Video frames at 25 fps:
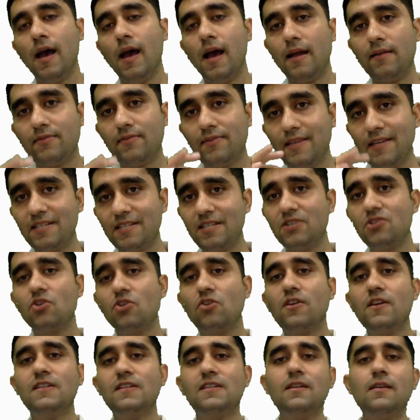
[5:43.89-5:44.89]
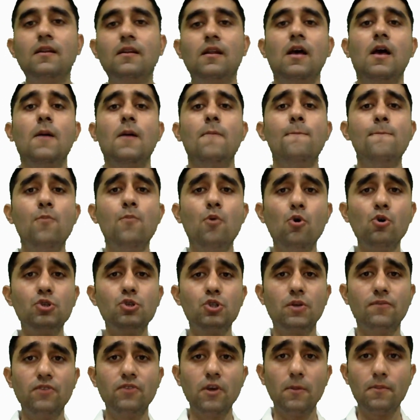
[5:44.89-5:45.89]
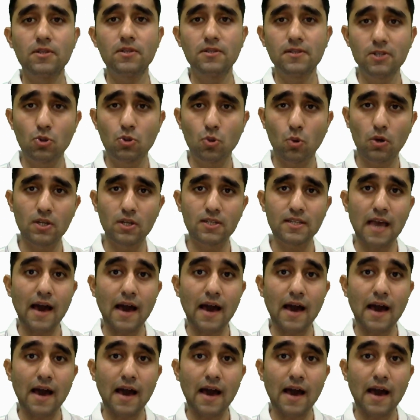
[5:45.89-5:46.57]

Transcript: And this is the reason most of the business owners